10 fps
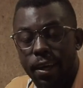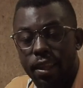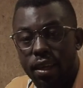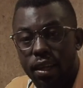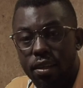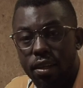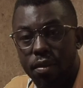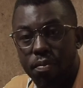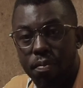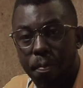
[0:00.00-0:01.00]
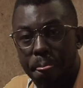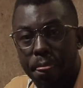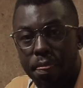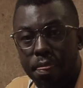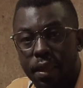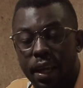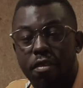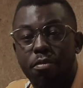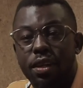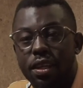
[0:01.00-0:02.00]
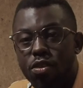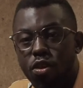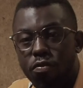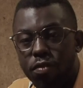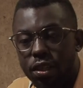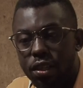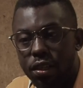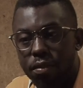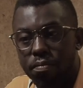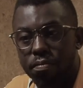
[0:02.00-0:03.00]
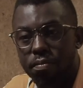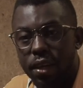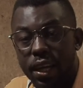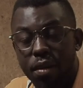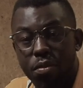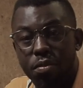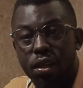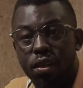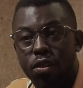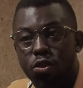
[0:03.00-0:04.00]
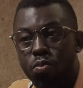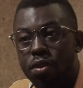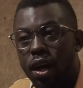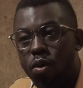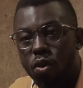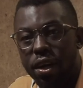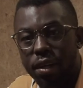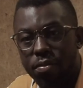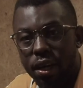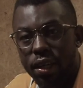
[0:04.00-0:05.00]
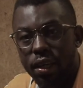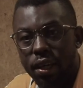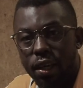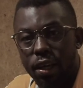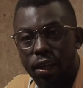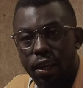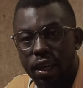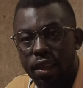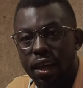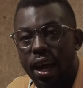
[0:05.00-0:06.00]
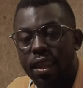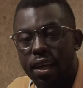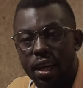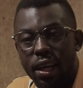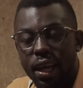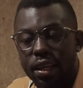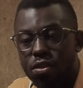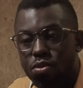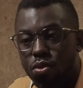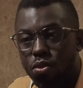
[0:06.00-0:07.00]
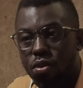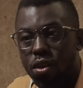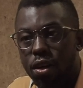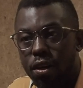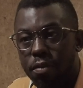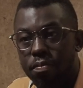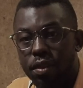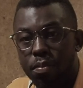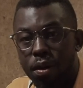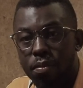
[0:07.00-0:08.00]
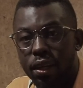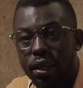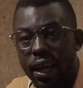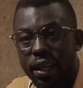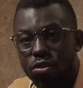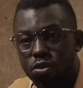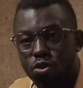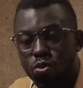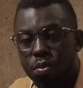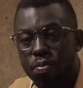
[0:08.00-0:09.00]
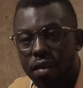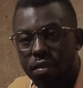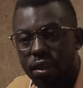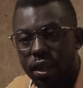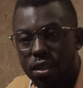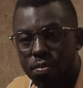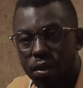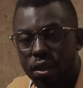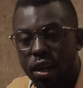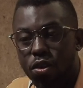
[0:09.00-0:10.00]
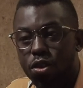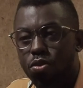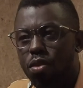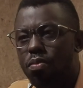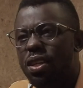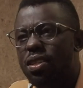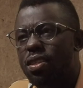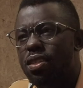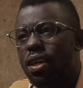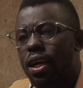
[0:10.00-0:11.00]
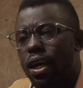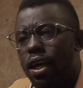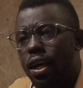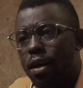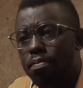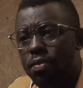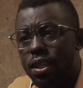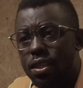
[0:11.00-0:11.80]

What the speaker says: that the government had offered Air Namibia to be acquired by either other airlines or the public at large, or to be privatized. But according to the ministers, they